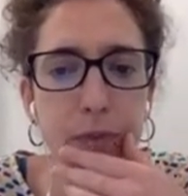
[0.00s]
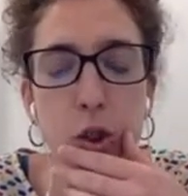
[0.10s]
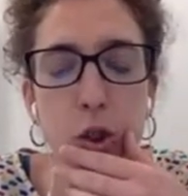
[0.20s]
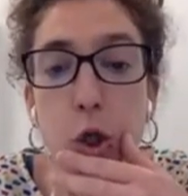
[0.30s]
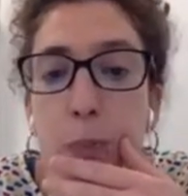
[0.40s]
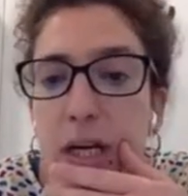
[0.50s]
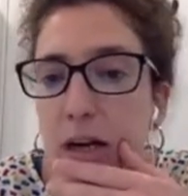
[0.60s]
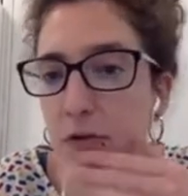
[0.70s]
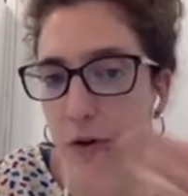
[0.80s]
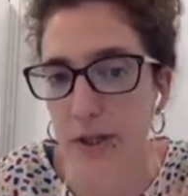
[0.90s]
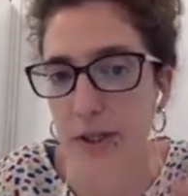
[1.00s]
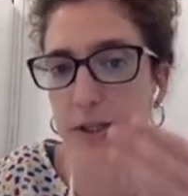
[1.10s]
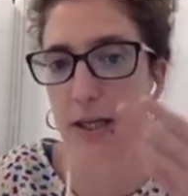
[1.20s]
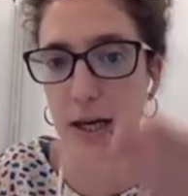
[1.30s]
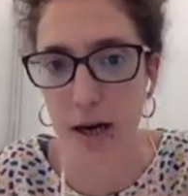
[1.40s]
tropical forests
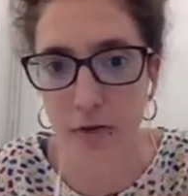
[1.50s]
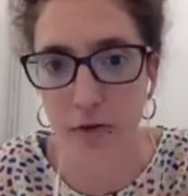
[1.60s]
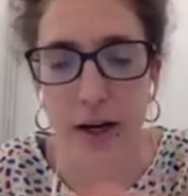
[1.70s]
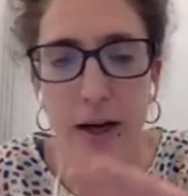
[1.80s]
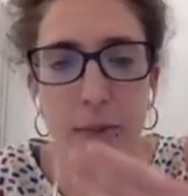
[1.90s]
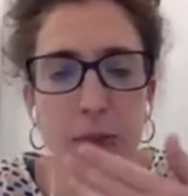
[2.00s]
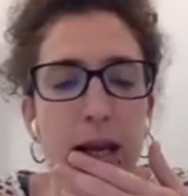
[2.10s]
in Africa.